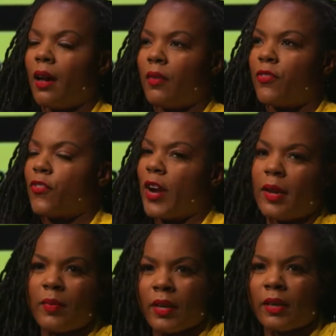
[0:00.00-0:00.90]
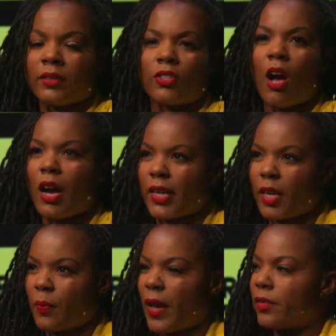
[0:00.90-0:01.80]
framing, talking
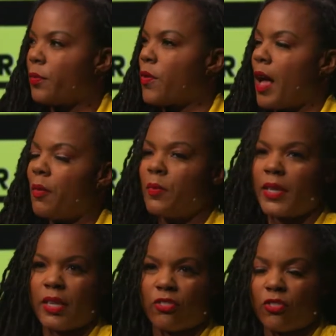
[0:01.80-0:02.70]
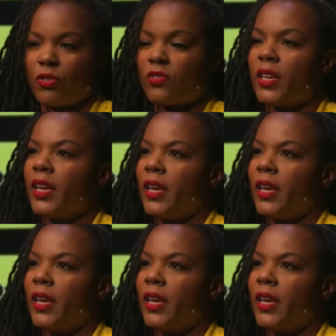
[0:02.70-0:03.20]
about the problem and issues.